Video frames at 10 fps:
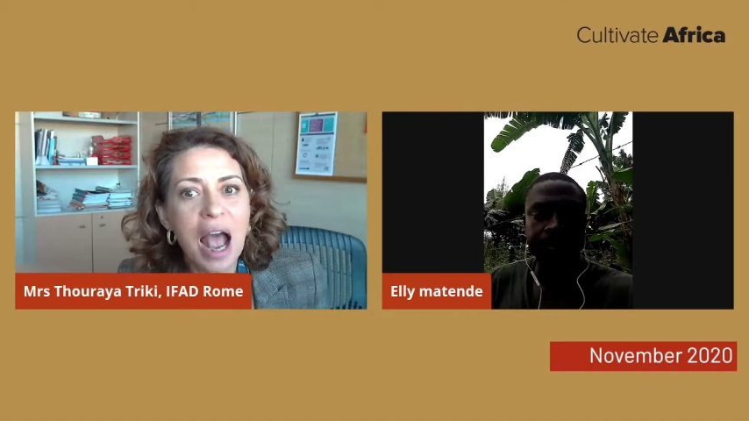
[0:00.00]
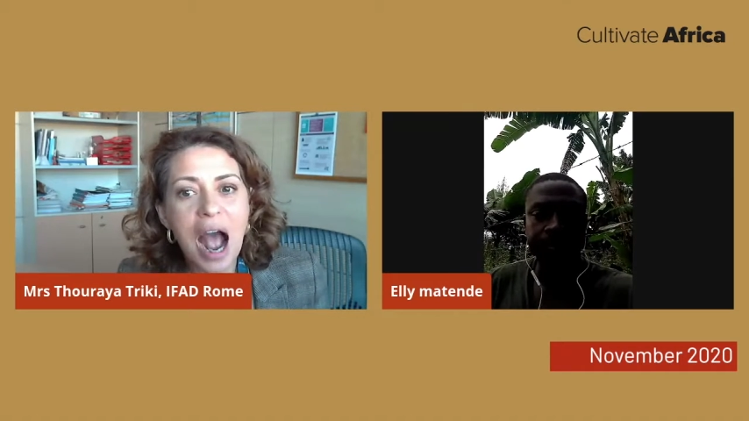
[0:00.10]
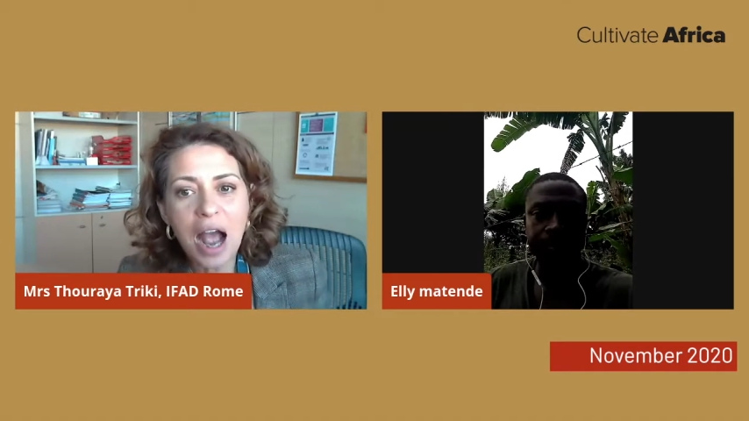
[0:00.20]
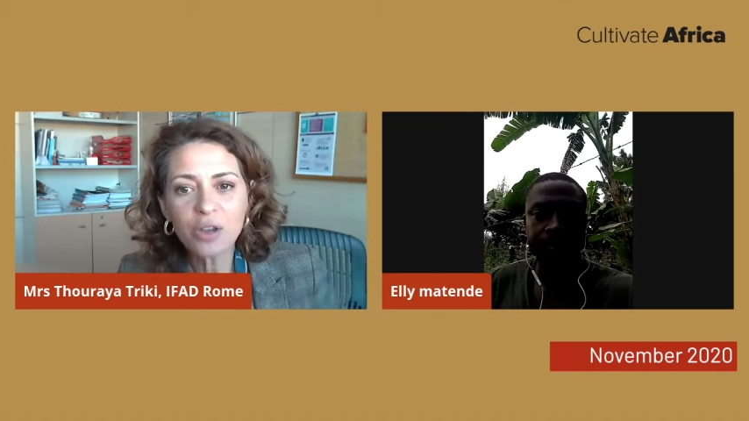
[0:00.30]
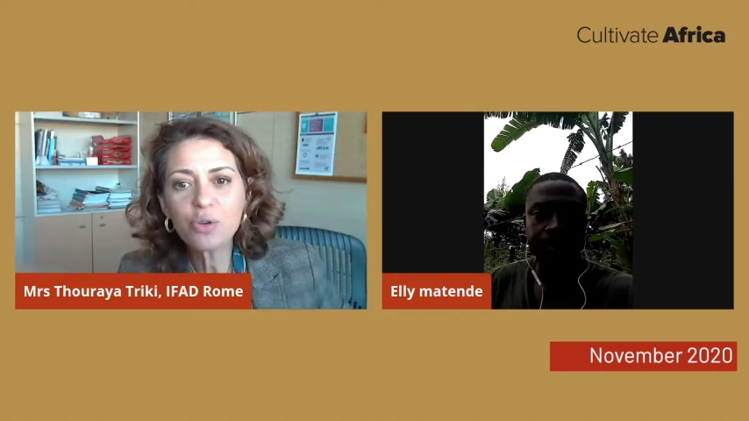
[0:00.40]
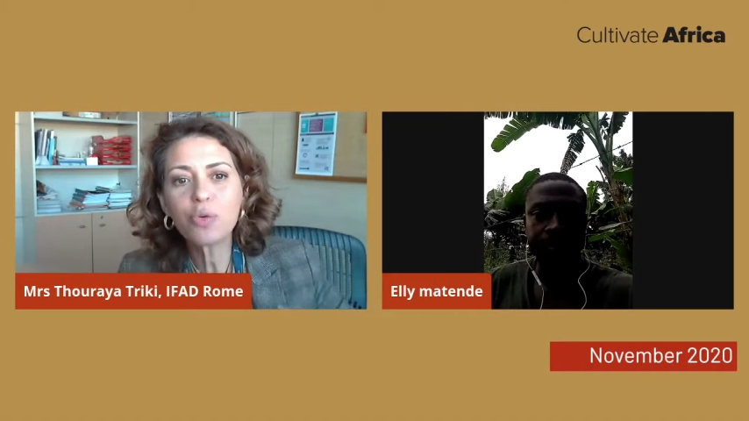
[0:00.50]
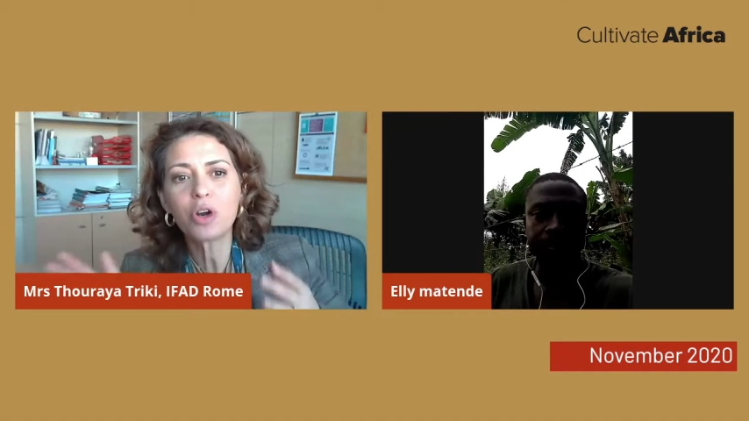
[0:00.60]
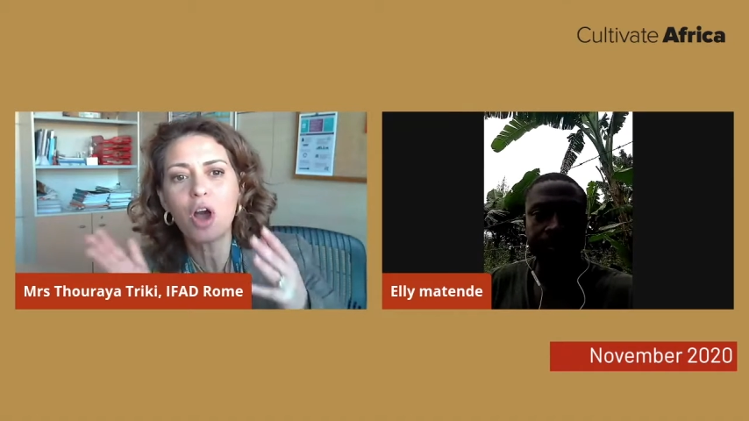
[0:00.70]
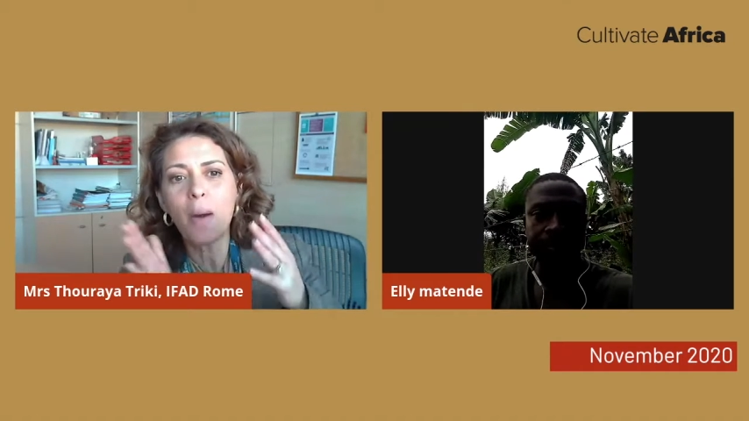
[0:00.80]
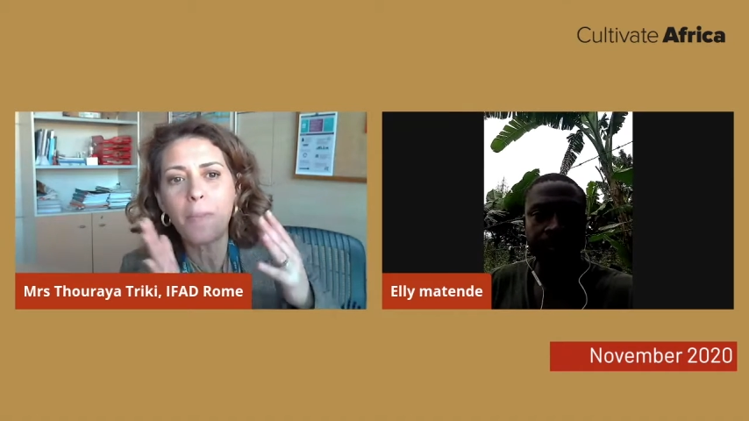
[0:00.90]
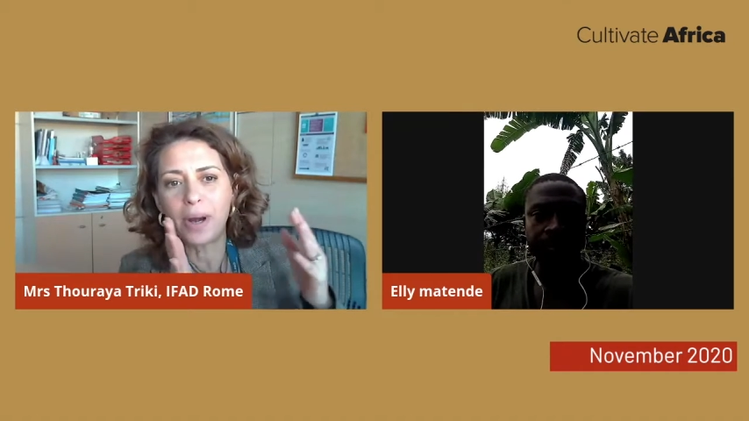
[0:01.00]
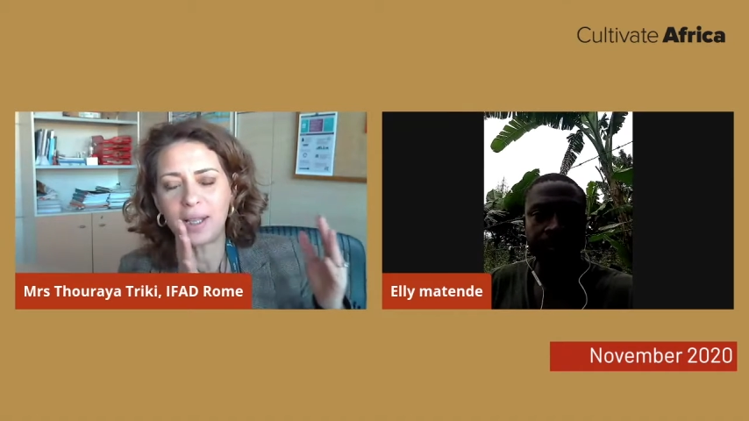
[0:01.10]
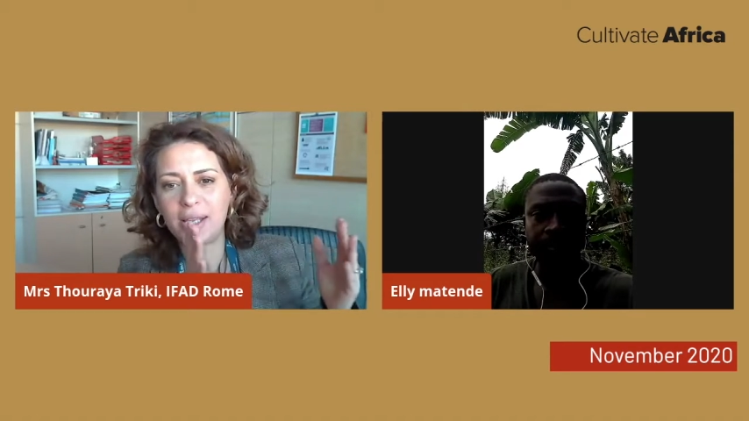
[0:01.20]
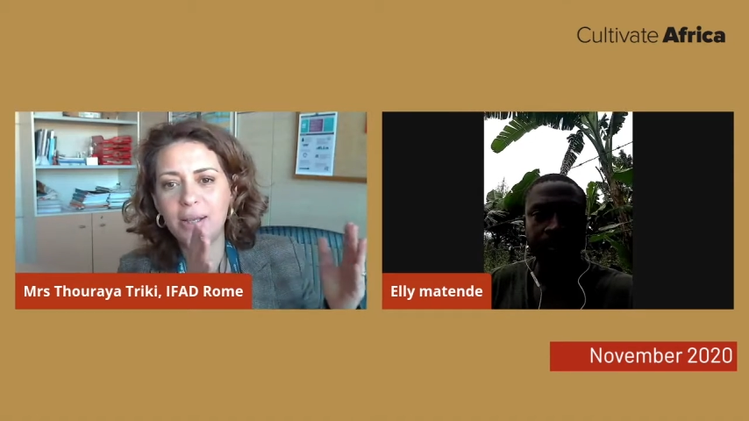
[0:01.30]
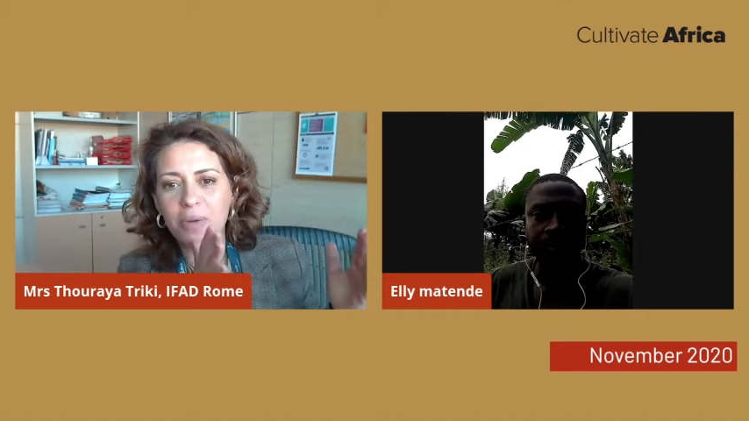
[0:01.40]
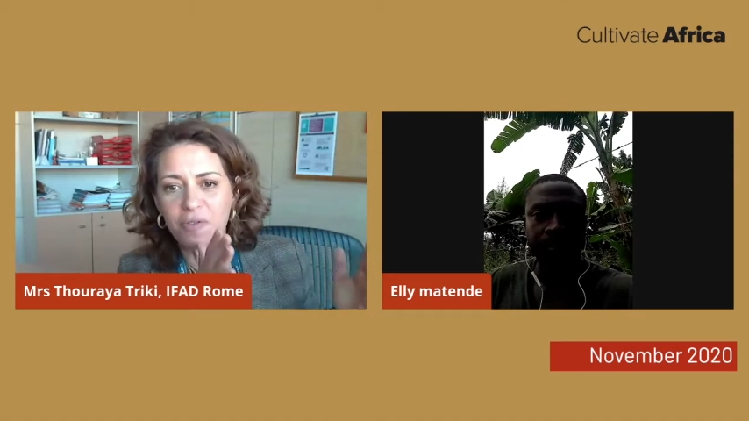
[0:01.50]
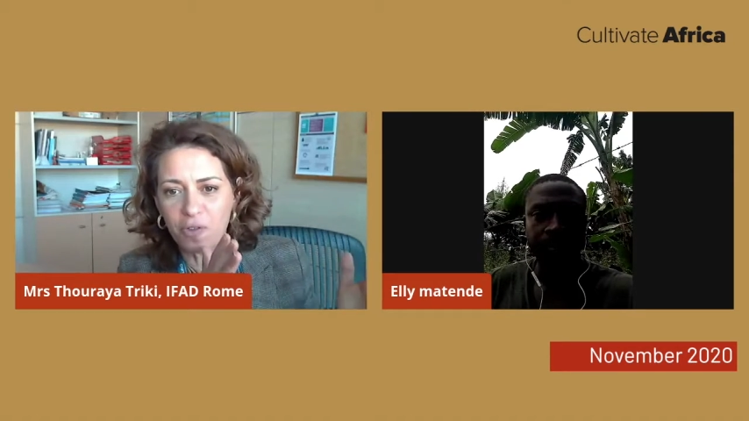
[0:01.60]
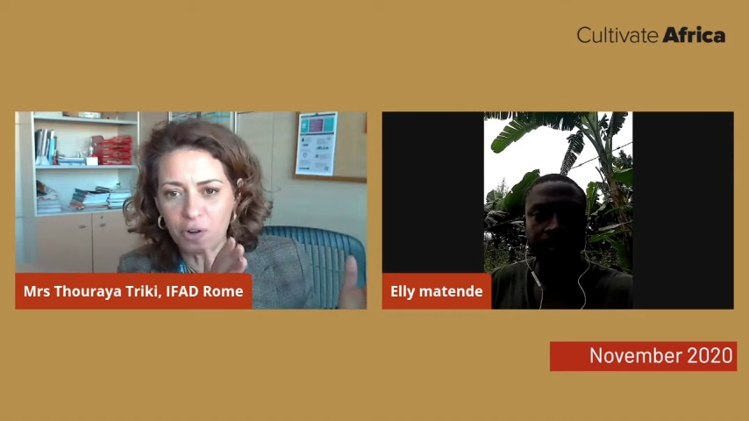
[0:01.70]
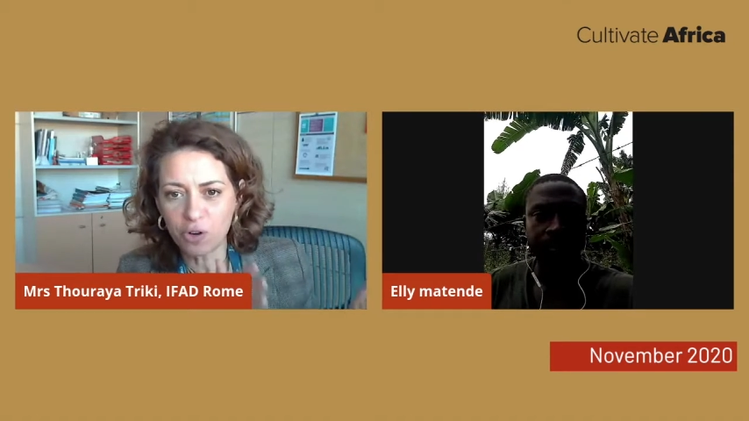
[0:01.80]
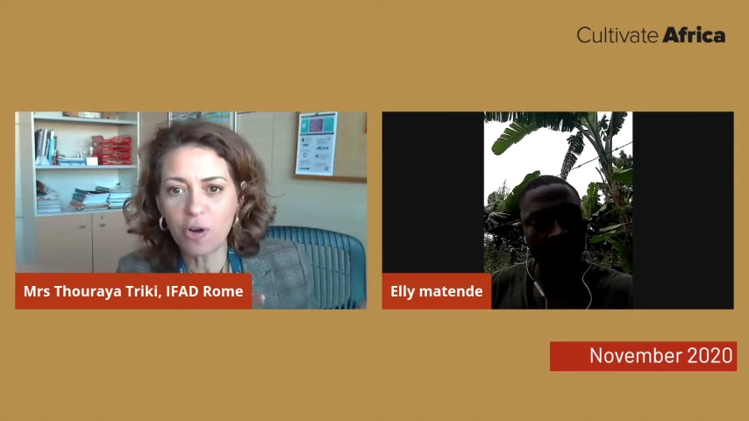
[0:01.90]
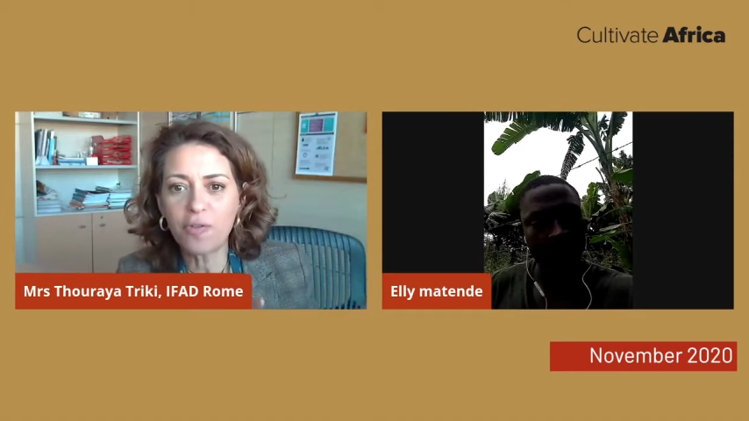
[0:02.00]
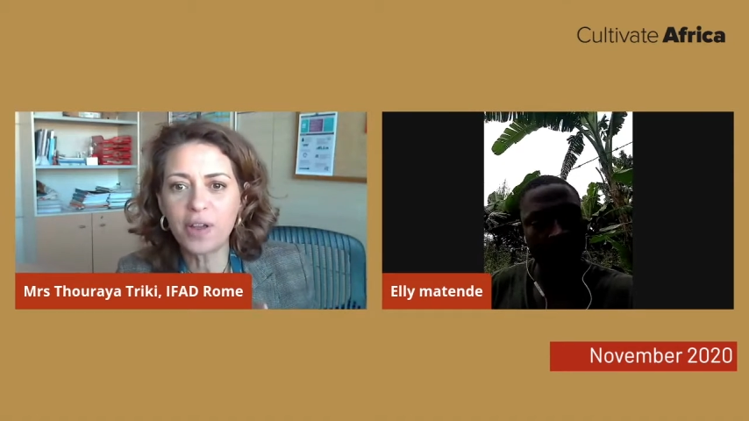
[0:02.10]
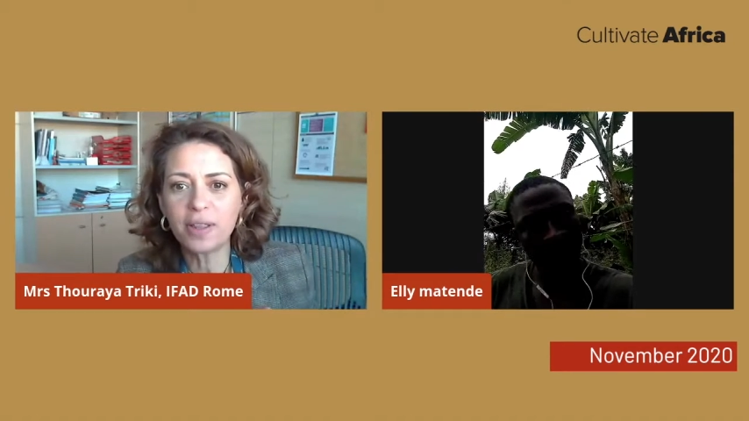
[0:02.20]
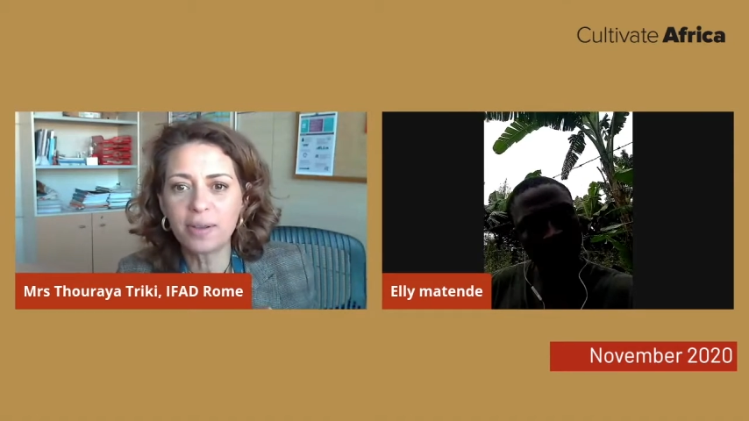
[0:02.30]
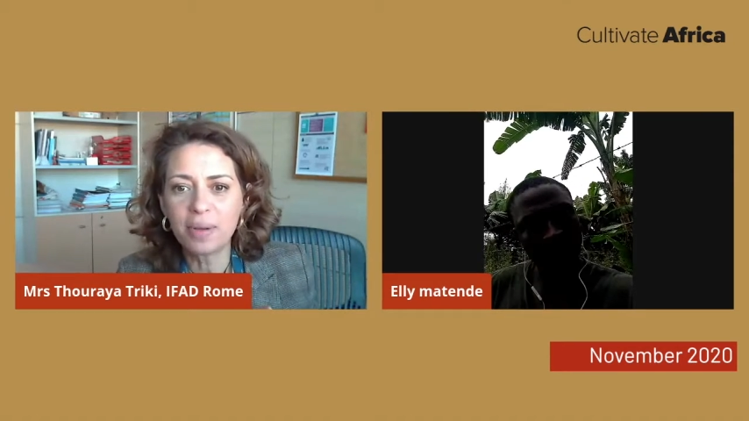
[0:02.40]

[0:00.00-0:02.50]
how you were operating before COVID,